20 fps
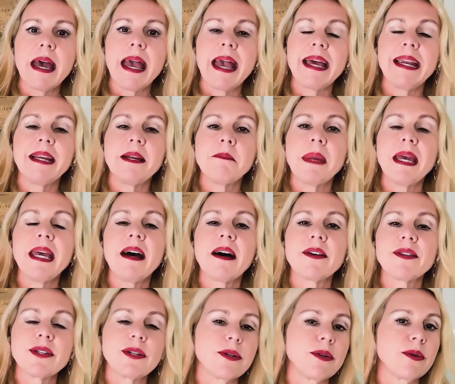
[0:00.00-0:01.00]
And it may
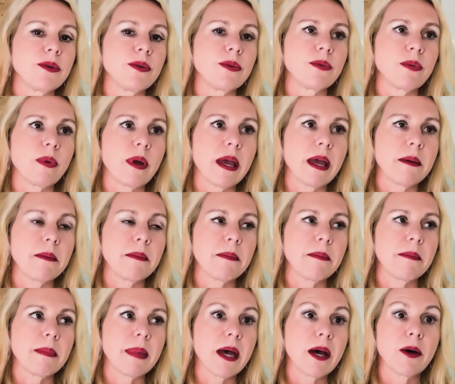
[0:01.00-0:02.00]
also
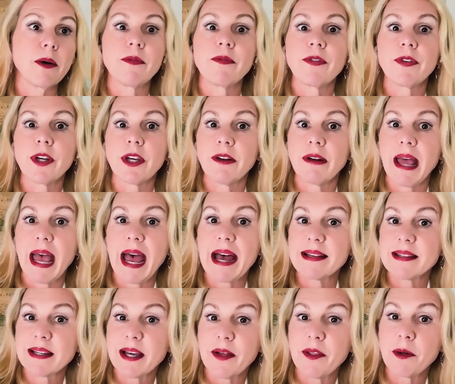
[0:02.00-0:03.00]
help for you to
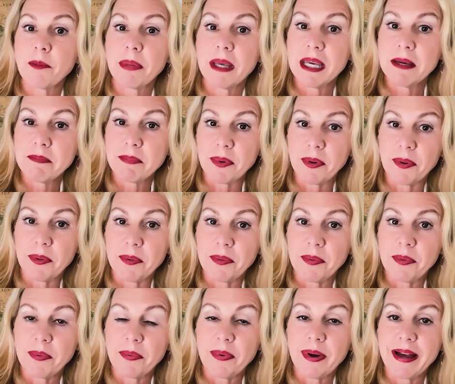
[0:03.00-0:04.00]
ask other people
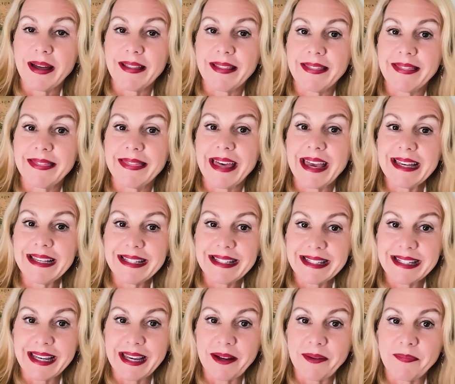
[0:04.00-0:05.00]
what they
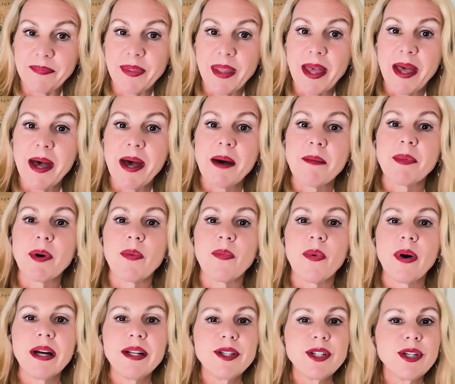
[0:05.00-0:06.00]
see. But
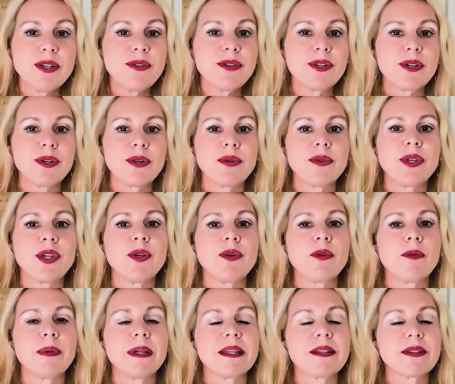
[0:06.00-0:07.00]
once you do, you
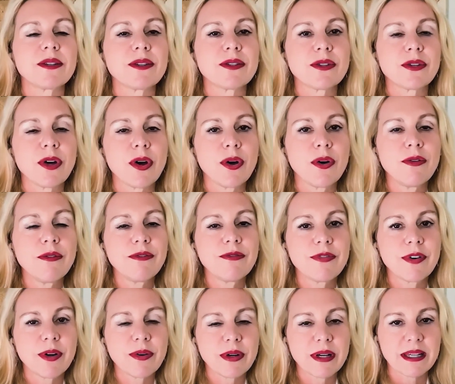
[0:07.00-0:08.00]
will be so
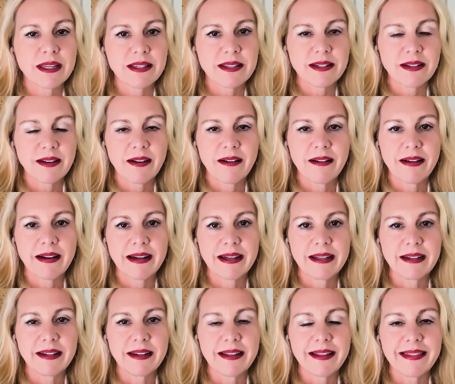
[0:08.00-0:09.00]
focused
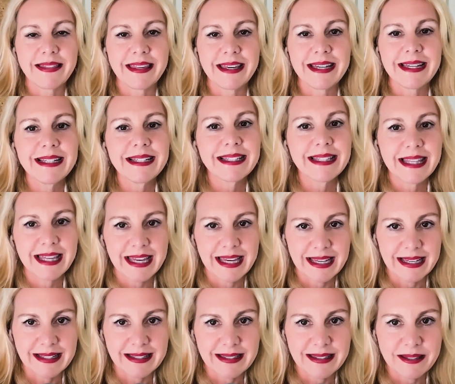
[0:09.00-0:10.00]
on these
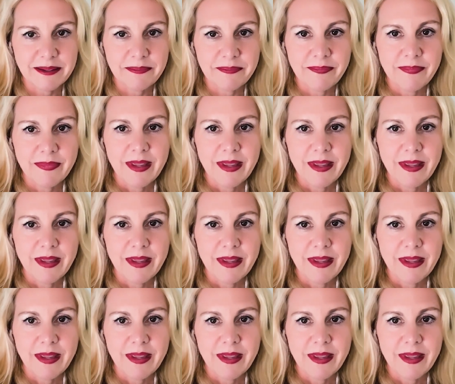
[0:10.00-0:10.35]
things